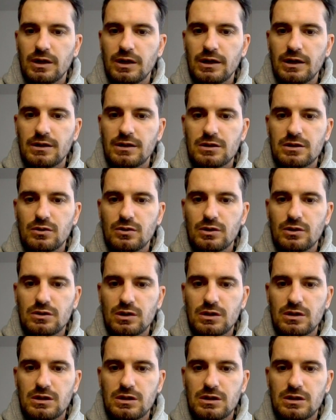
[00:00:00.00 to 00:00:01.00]
So as you can
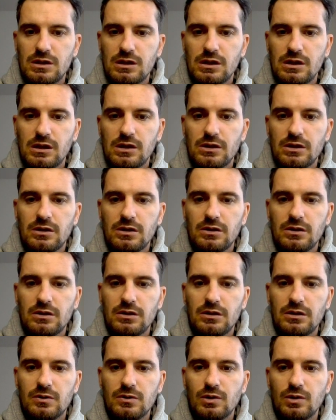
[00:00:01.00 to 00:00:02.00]
see here,
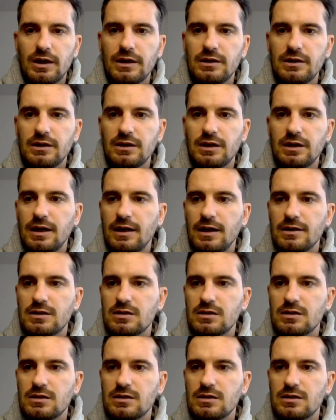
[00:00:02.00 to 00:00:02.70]
what I did, I added some